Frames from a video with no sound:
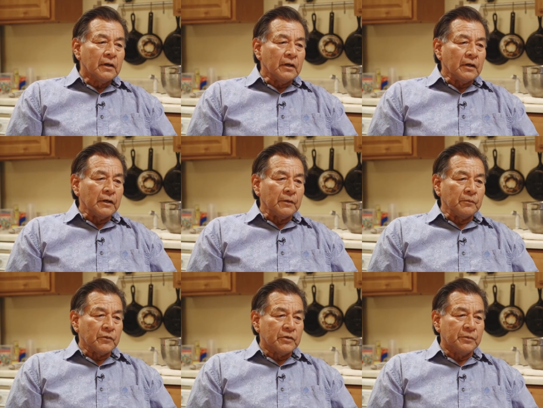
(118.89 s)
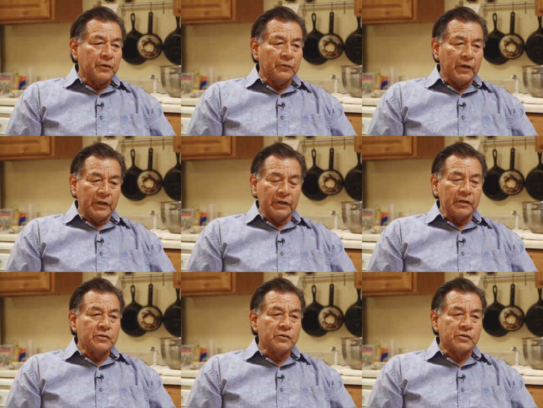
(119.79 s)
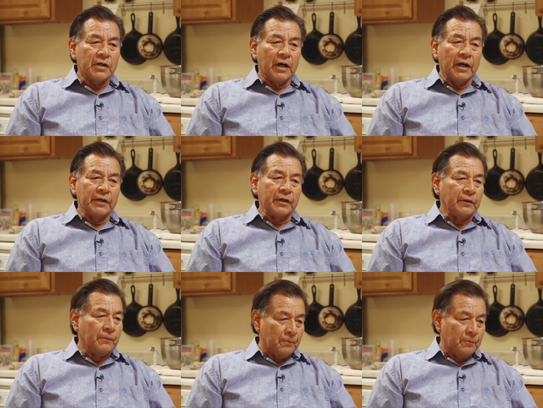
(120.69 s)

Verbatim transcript: um, to be greeted in Tucson and